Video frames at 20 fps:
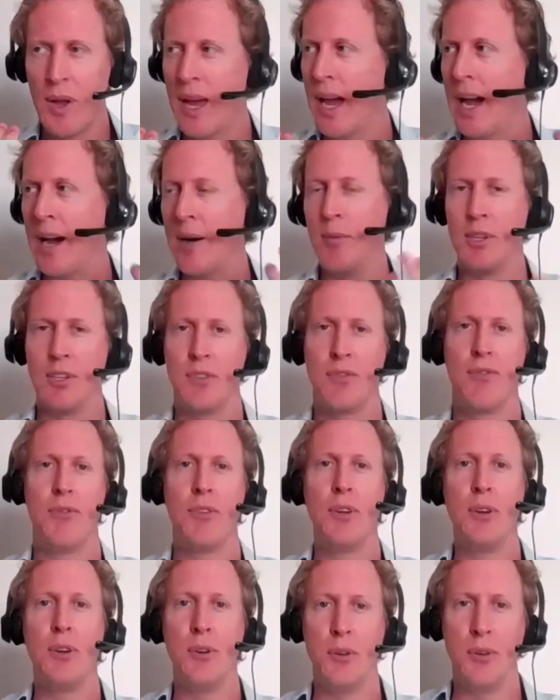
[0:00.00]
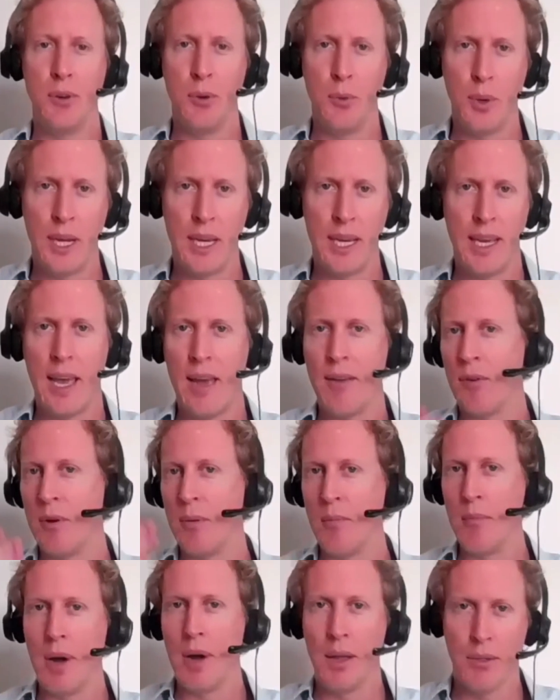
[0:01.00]
How much food do we every
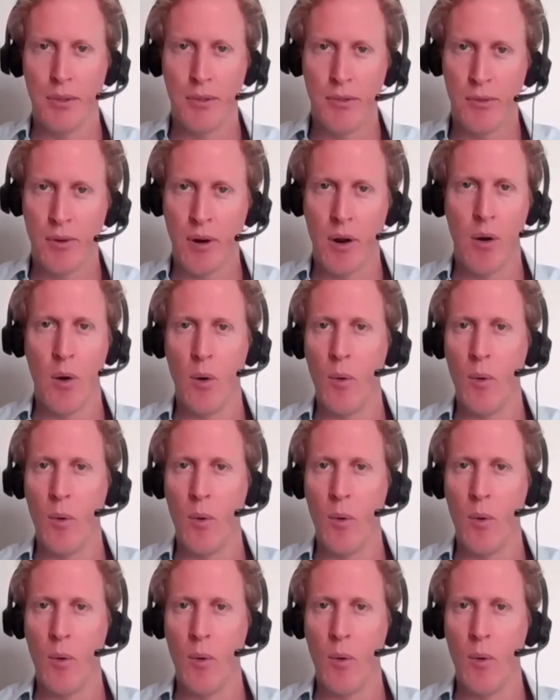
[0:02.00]
month throw